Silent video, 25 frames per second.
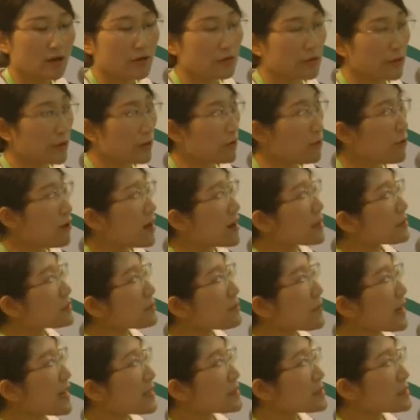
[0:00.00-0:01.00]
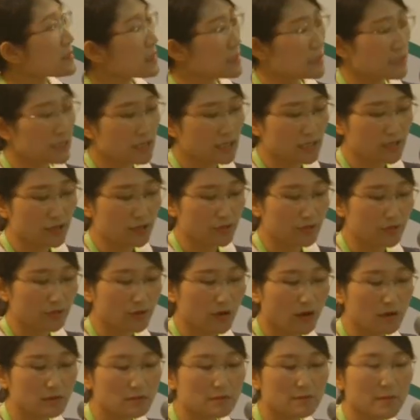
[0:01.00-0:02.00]
required by the EU
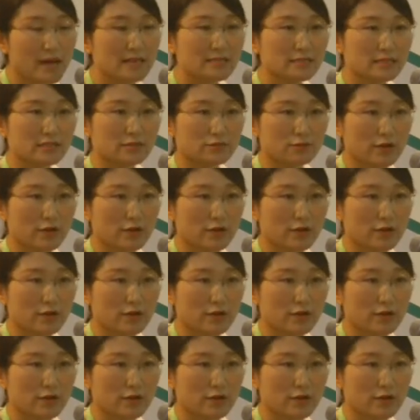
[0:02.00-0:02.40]
Cosmetic